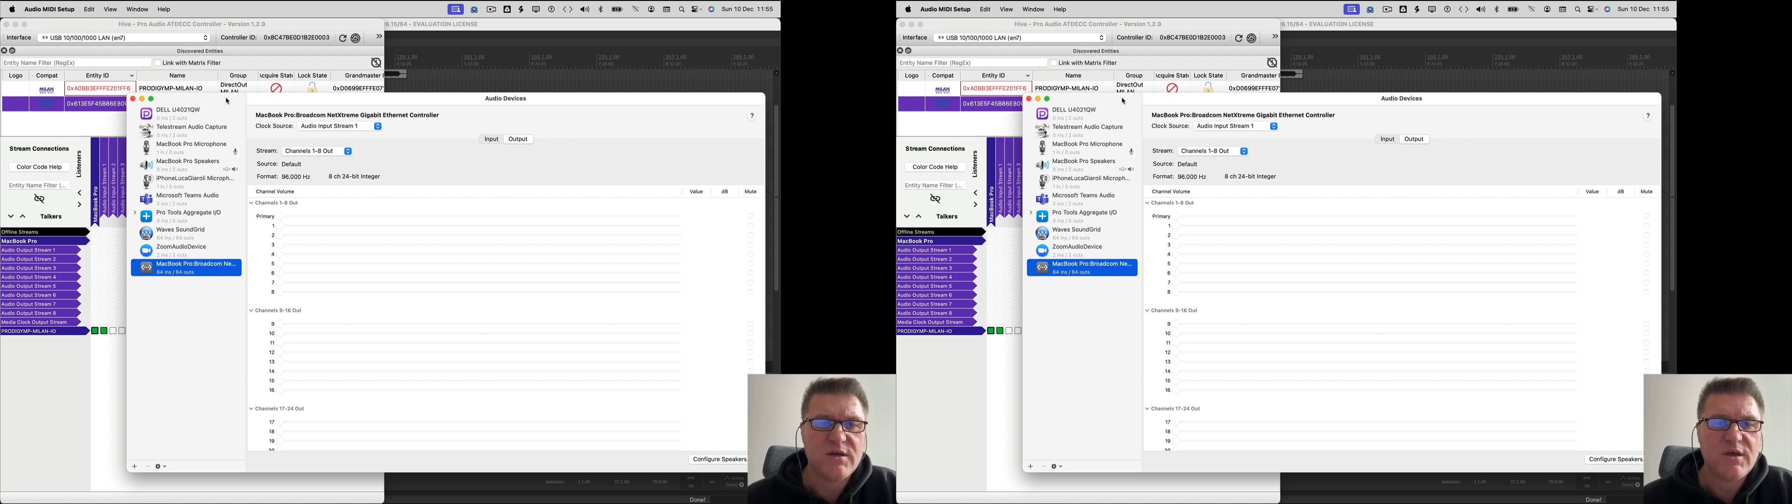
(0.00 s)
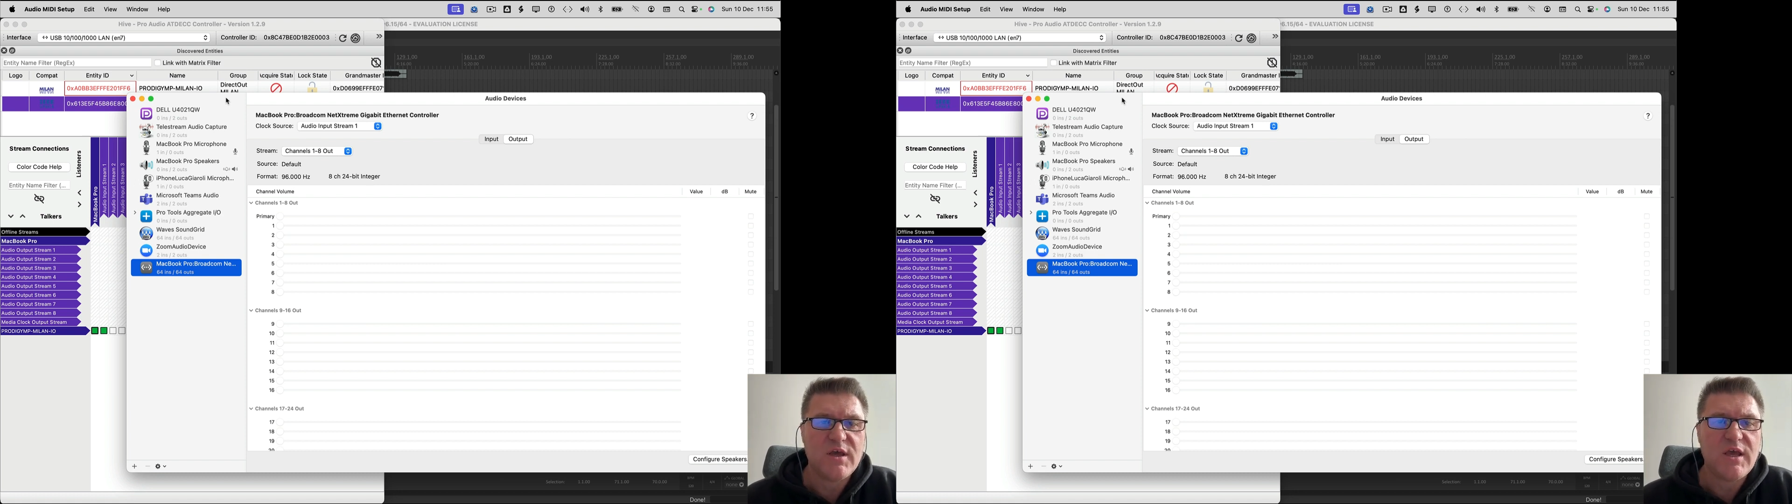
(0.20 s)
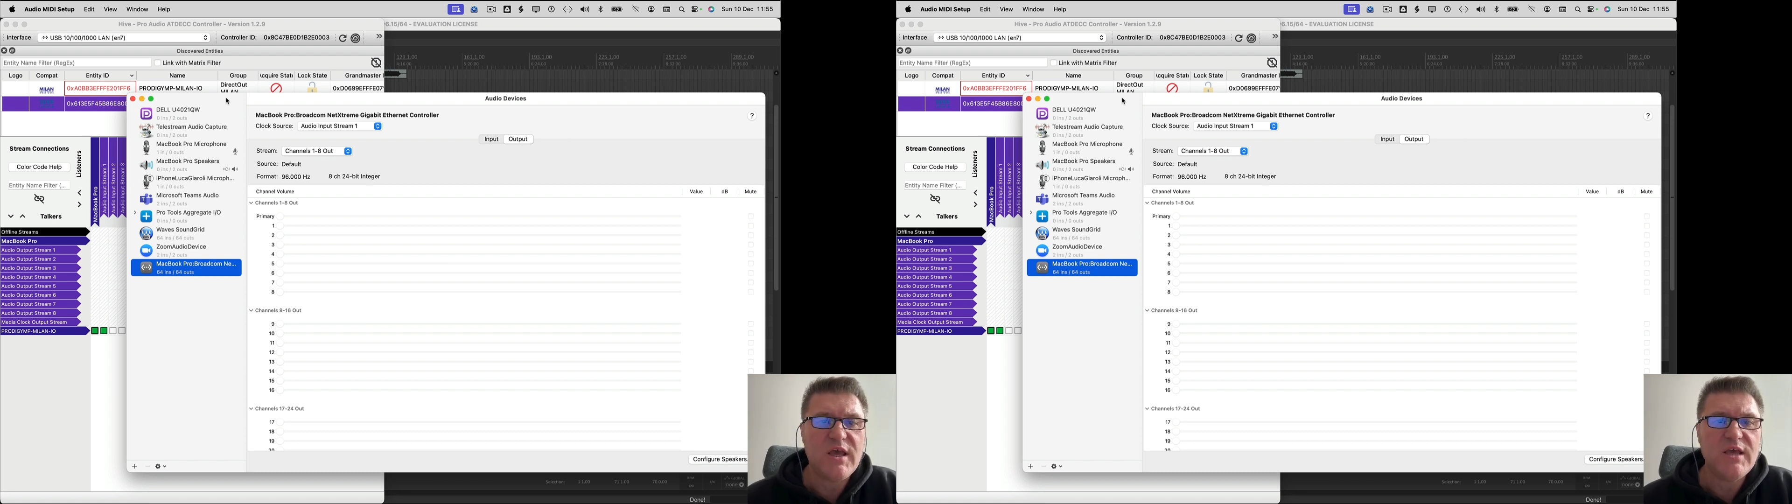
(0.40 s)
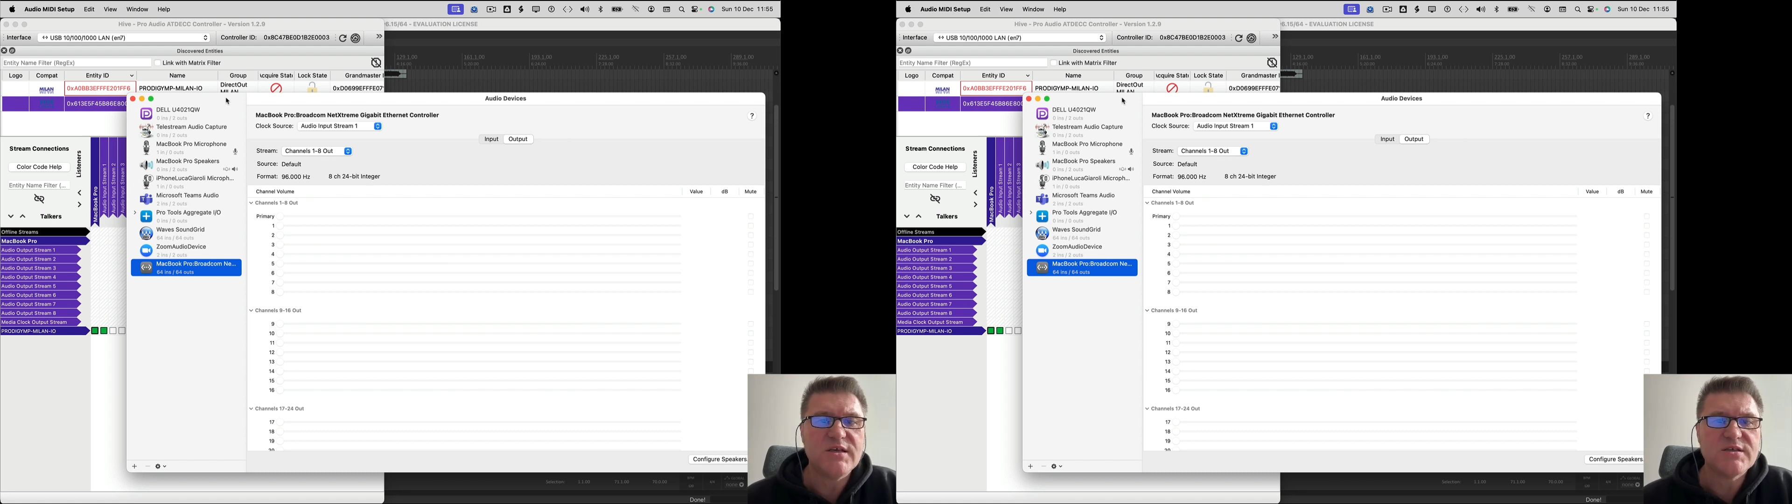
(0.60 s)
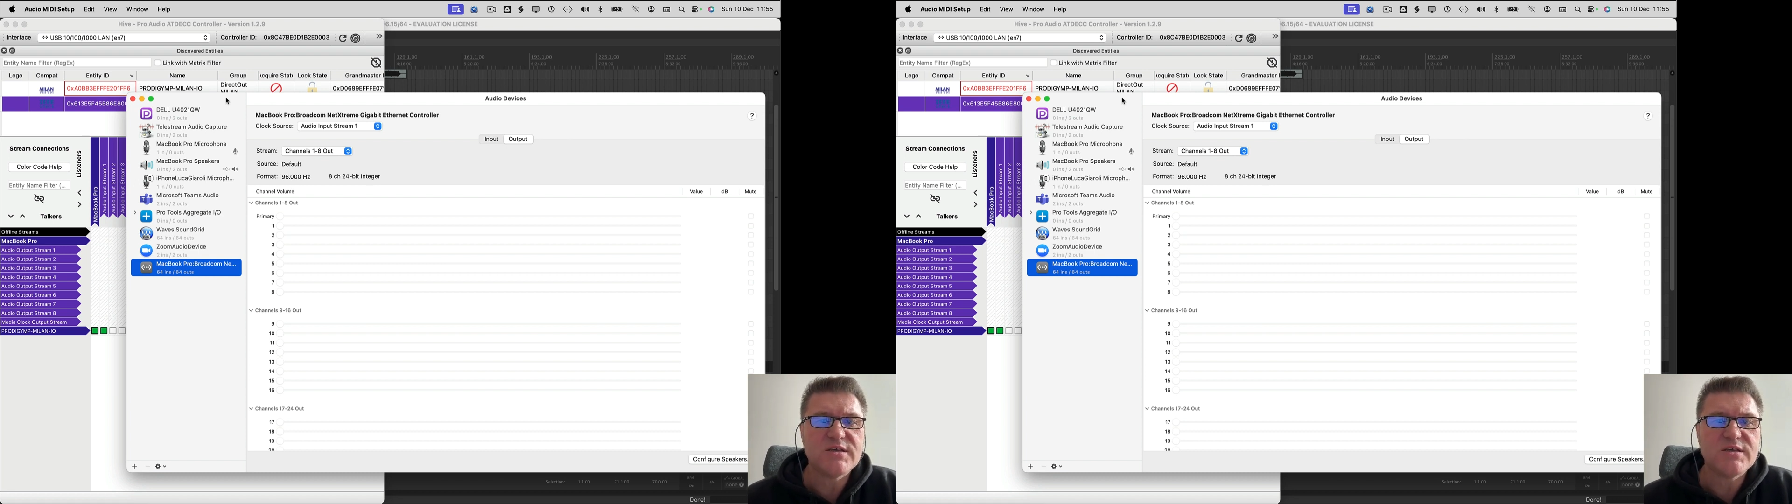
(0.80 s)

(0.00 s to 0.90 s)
is